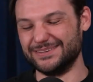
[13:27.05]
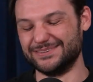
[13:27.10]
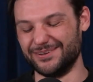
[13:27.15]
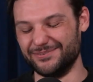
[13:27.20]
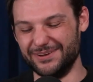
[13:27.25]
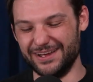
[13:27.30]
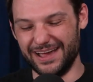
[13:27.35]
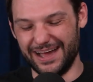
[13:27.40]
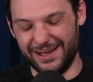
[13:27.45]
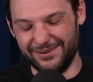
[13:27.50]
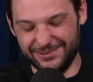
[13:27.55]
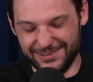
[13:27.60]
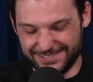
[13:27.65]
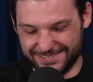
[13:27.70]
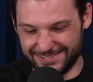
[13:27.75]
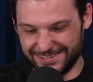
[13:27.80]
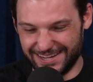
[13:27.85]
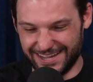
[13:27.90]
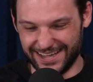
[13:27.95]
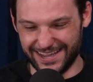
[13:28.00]
Go on. I went
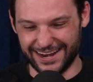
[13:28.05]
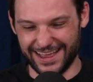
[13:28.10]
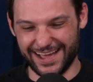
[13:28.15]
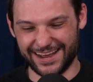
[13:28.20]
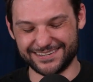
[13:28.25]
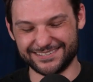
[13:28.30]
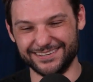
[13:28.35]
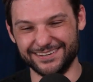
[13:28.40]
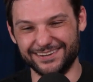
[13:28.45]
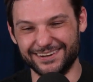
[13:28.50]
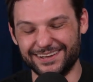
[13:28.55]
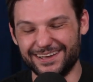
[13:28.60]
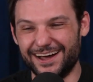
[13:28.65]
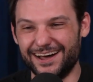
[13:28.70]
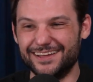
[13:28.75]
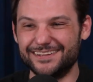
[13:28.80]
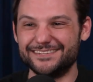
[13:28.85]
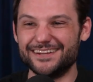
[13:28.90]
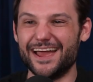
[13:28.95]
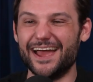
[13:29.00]
to an actually good
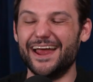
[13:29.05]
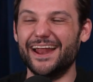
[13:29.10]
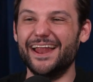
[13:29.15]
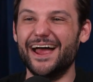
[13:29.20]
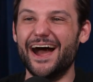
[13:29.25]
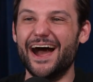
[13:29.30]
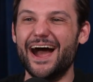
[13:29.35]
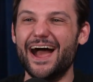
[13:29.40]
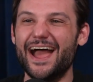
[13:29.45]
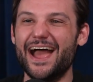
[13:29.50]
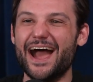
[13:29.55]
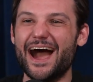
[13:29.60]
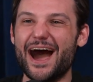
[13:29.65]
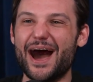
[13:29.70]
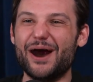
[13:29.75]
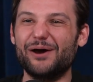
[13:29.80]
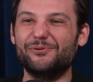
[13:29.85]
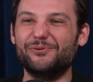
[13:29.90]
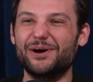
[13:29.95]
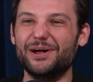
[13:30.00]
college, and
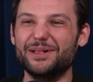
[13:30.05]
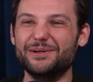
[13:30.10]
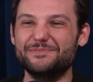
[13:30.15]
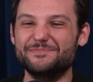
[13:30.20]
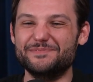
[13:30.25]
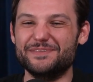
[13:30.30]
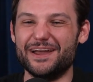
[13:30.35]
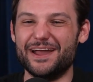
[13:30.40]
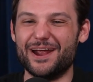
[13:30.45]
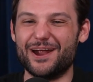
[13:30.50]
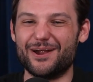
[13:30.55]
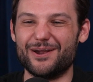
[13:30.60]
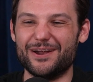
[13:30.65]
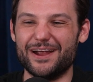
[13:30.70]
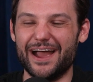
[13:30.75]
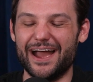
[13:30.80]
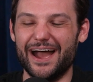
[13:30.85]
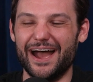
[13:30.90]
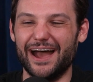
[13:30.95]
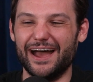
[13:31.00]
while I'm there,
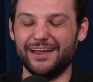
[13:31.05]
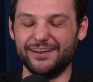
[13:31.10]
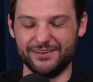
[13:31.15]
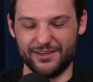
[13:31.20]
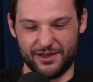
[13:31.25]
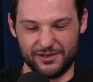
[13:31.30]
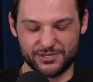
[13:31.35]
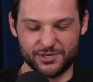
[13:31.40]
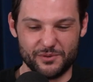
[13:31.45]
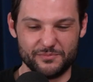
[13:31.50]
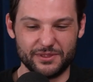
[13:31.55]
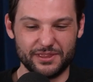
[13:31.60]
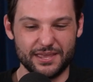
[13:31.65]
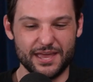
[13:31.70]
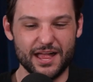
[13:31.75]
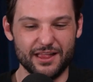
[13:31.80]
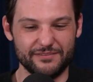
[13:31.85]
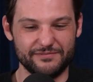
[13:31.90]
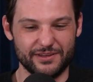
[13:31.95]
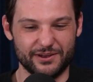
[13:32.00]
so I'm in the
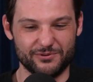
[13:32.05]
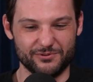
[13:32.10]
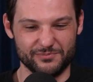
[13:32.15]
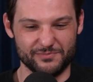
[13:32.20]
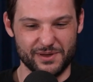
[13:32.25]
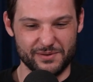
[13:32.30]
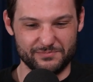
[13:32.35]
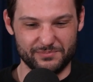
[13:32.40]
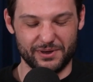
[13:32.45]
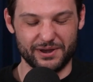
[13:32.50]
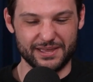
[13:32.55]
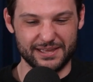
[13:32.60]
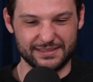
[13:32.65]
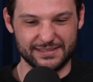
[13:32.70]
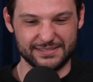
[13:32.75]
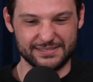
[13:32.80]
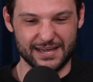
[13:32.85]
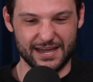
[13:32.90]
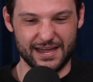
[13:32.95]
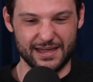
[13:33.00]
elevator with my buddy at the
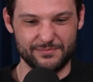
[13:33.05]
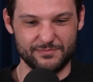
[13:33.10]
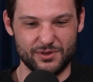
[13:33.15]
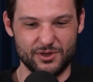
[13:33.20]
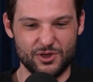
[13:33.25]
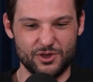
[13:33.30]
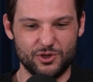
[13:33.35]
time,